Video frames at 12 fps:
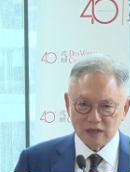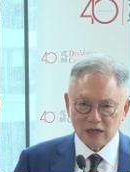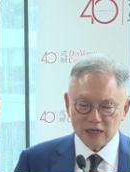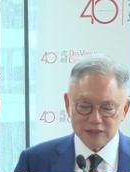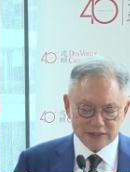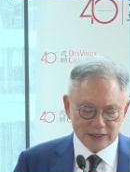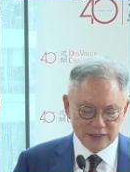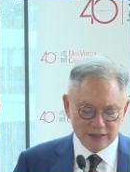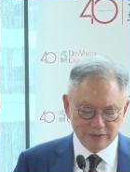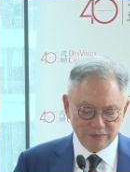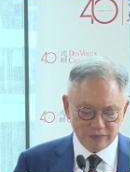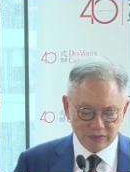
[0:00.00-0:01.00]
I
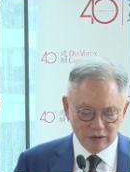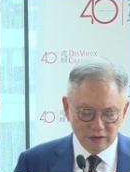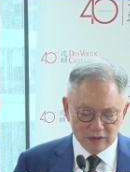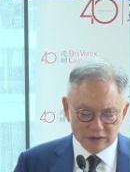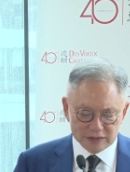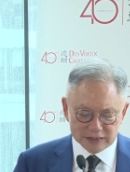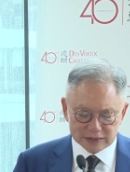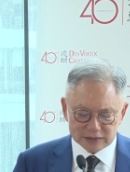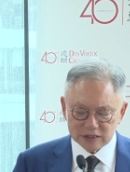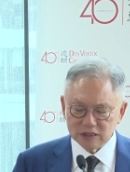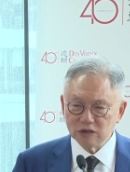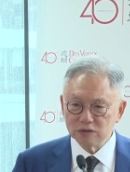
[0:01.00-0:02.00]
say,
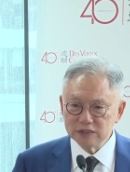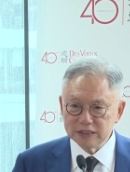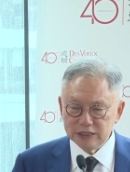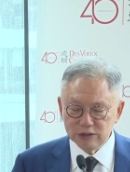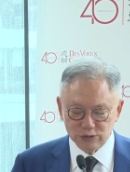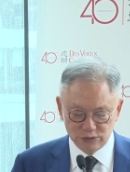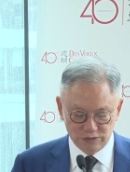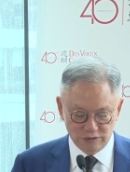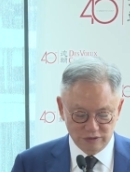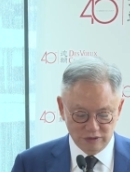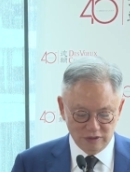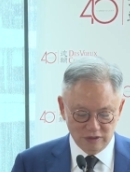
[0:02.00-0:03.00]
just continue
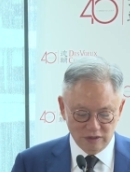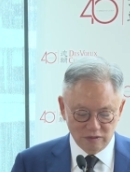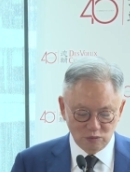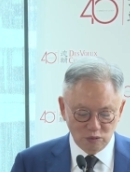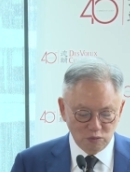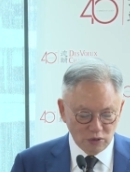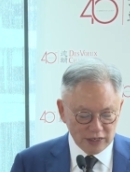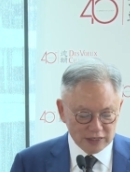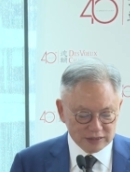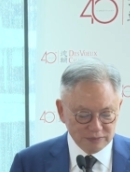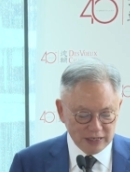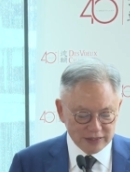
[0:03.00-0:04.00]
with what
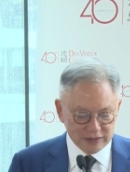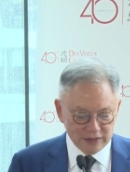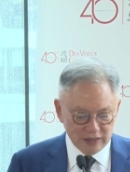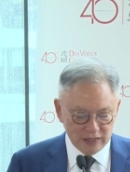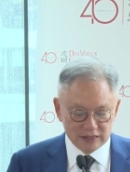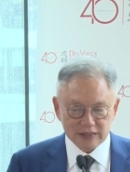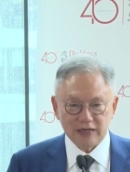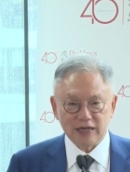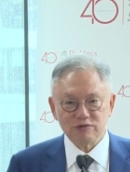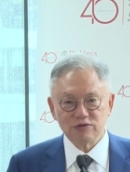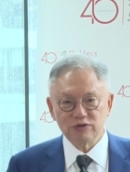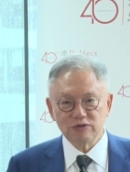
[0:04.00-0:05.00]
has made
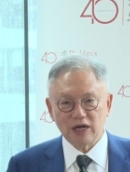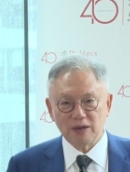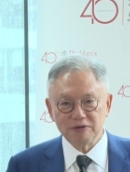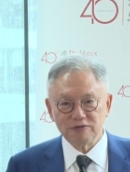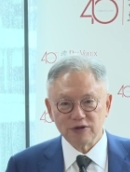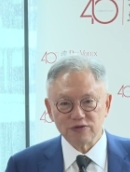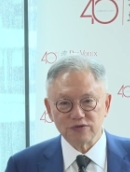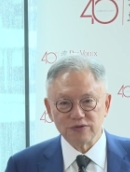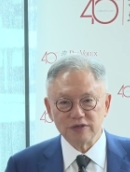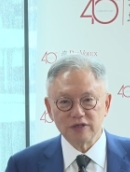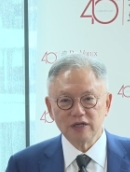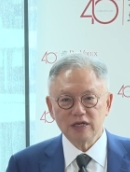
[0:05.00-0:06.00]
international
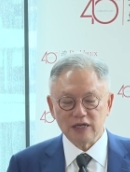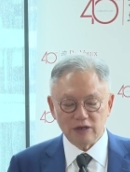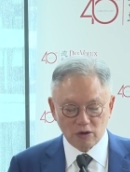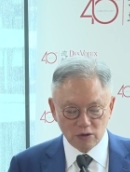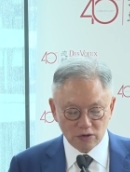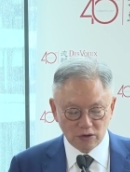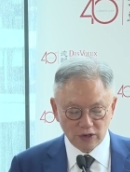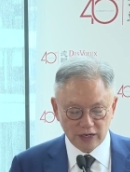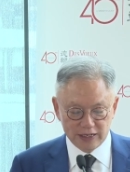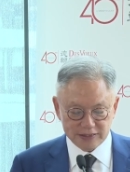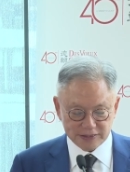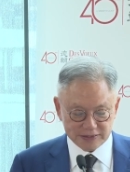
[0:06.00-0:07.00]
arbitration in Hong Kong
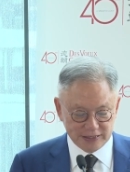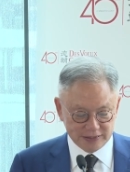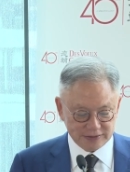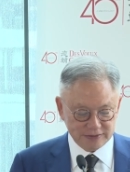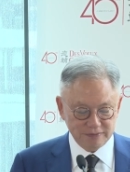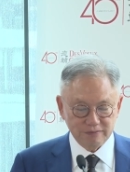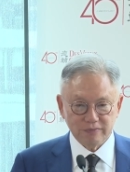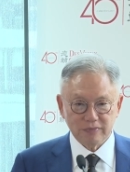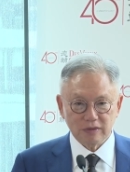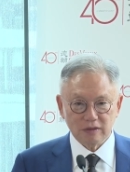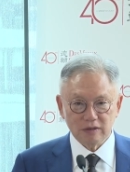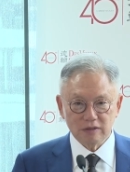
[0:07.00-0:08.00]
a success.
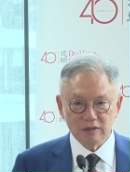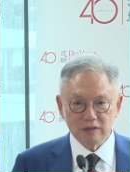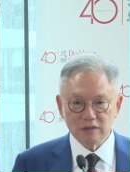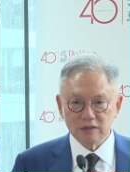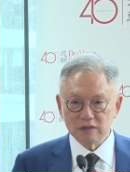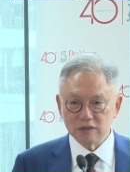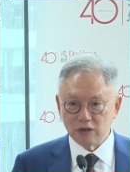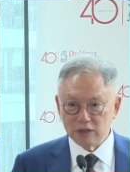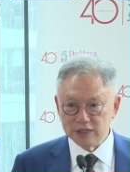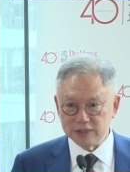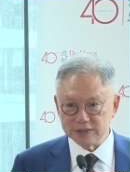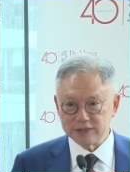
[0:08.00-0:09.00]

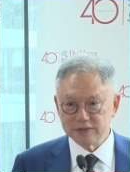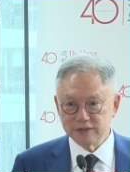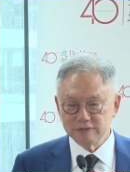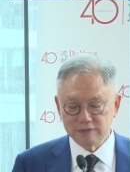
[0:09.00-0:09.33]
Lawyers,